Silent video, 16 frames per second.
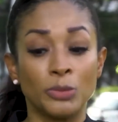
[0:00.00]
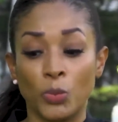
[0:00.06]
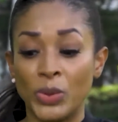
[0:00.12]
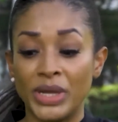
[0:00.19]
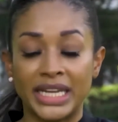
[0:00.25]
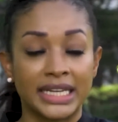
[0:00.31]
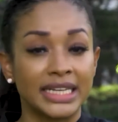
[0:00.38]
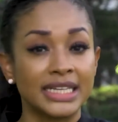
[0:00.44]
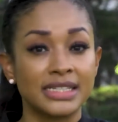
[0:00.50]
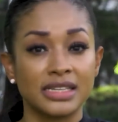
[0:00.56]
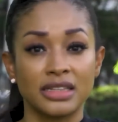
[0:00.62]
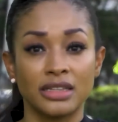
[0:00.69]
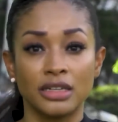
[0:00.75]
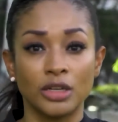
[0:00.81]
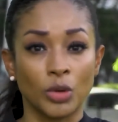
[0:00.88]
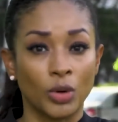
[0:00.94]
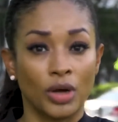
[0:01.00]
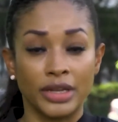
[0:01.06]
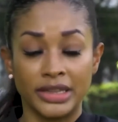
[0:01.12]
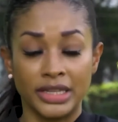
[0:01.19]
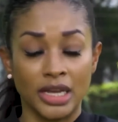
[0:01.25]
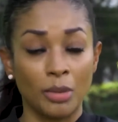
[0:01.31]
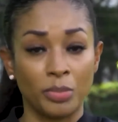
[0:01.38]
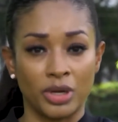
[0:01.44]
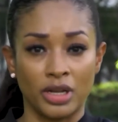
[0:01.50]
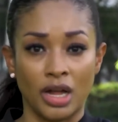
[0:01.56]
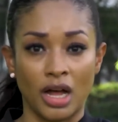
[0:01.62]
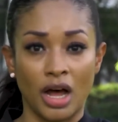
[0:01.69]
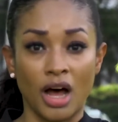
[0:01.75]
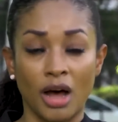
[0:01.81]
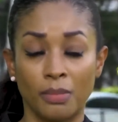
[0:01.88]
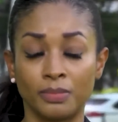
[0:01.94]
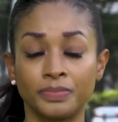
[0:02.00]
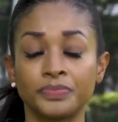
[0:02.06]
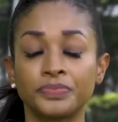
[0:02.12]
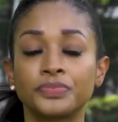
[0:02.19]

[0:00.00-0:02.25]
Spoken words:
weakness in the upper arm,